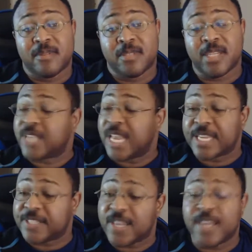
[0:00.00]
Because like
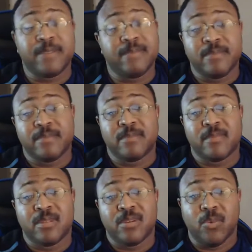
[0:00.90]
I said,
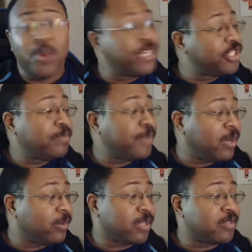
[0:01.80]
we should be
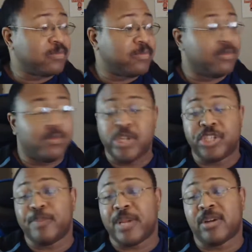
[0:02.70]
able
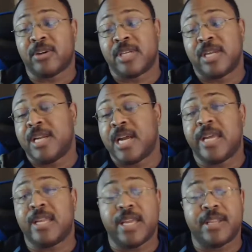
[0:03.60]
to
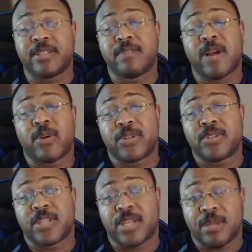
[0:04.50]
annihilate this
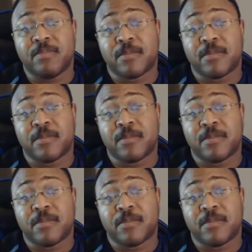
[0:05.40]
Falcons team.